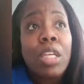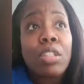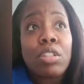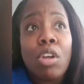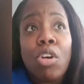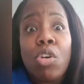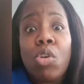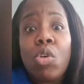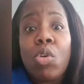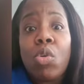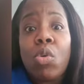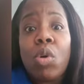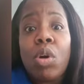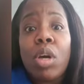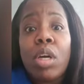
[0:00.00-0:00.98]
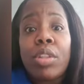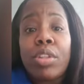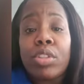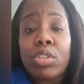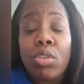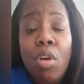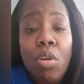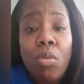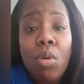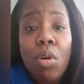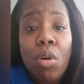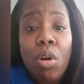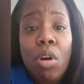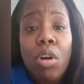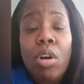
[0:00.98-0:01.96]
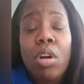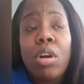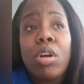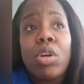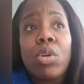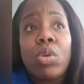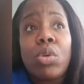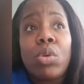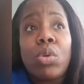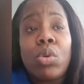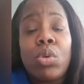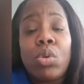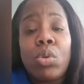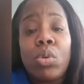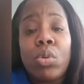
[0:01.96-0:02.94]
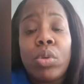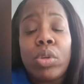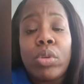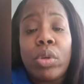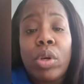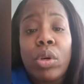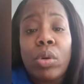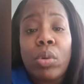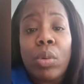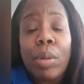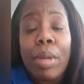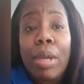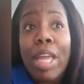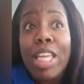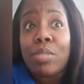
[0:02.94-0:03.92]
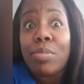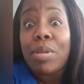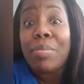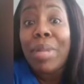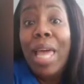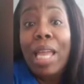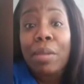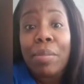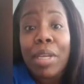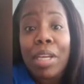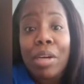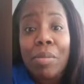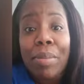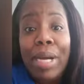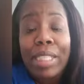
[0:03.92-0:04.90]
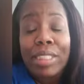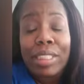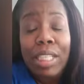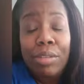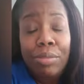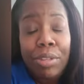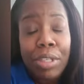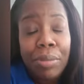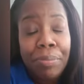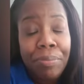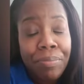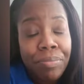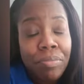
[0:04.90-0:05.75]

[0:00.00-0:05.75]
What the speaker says: So the Soror, who, you know, has been blackmailed by Stephanie,